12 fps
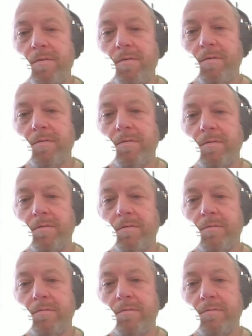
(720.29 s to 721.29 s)

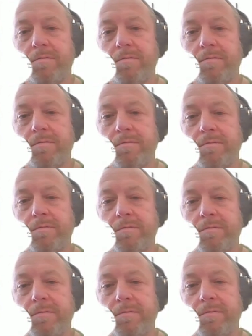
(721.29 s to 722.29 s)

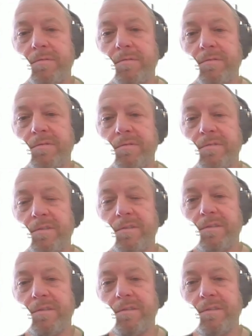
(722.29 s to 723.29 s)

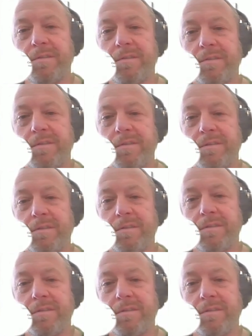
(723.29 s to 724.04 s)
(silent)